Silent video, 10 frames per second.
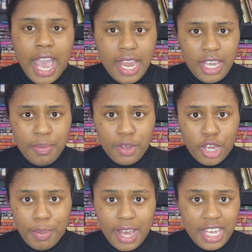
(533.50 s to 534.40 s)
Any
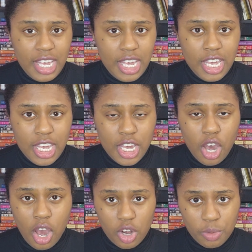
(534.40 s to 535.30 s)
Book by E.E.
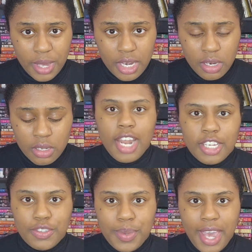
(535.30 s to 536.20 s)
Ottoman.
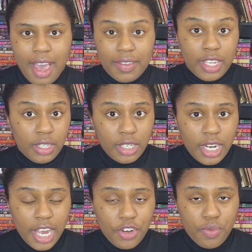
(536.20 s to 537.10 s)
Next, we have Gilded
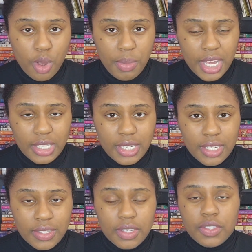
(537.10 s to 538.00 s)
Age
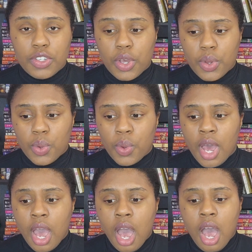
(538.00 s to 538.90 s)
romances. So
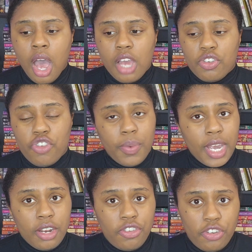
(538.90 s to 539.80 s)

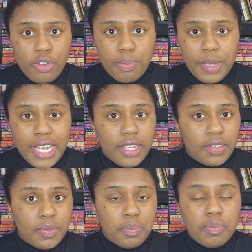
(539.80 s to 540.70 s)
Joanna Shoup
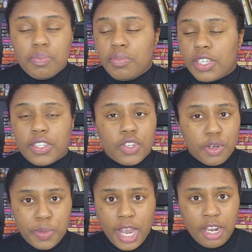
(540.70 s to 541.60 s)
this is
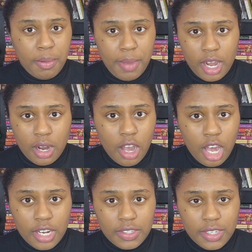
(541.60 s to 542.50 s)
her bread and butter,
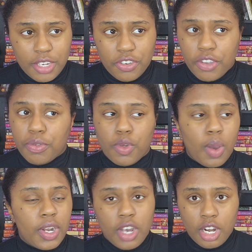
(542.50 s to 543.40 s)
honestly. Just
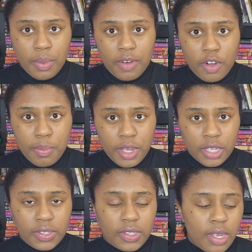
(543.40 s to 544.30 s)
throw a dart at one of her
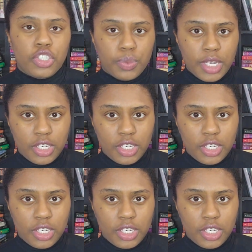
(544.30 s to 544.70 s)
books. Sweet